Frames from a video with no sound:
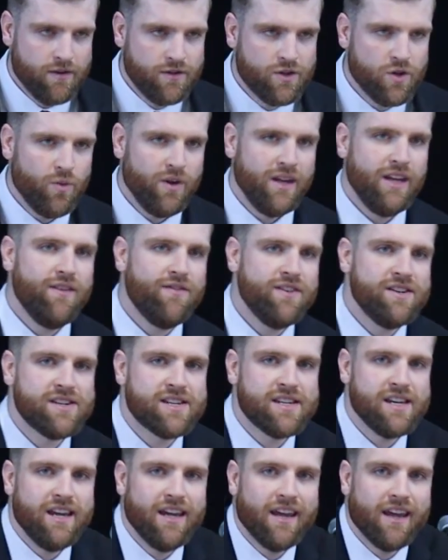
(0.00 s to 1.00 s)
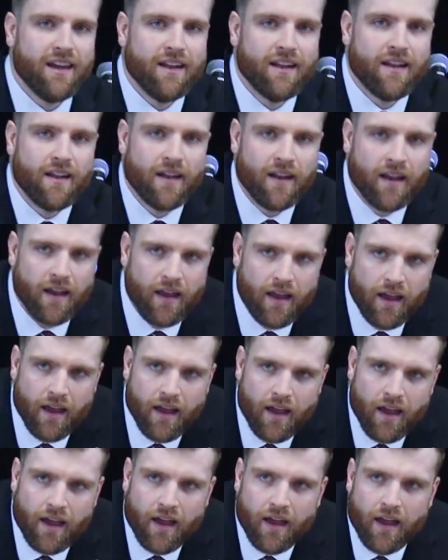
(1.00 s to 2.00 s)
Do we even see it
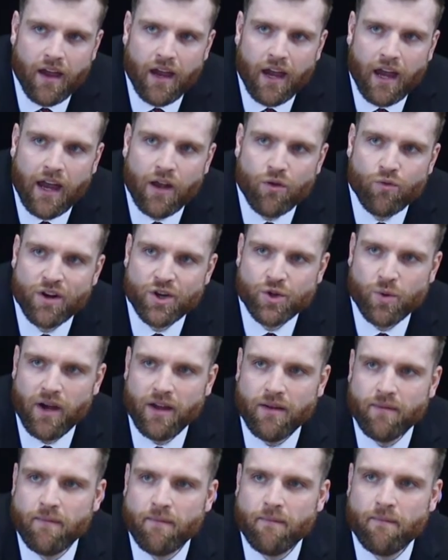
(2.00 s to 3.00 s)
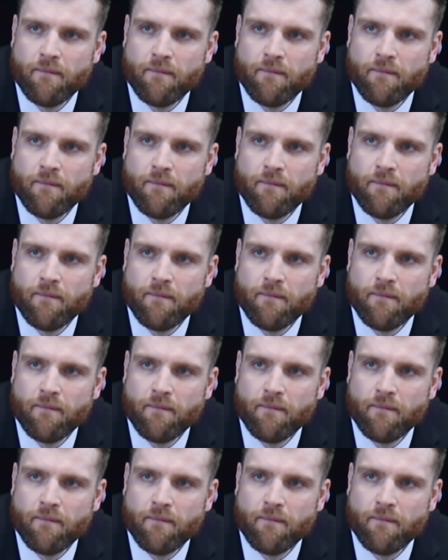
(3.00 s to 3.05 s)
in Ridgeway?